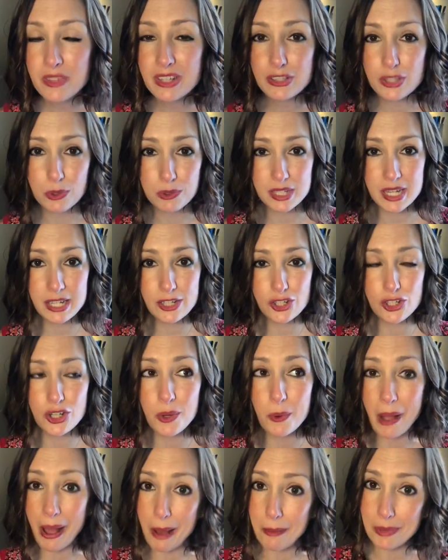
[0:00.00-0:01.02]
So it teaches
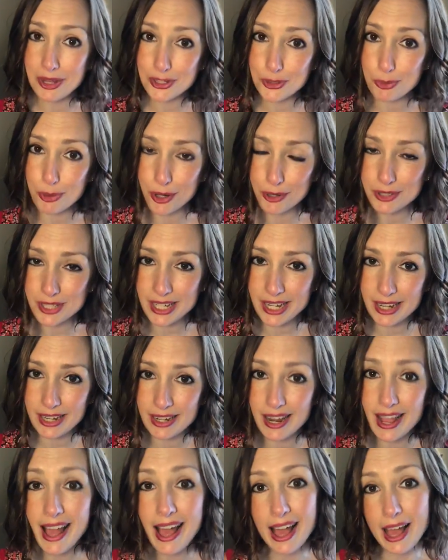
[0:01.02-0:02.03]
you how much protein,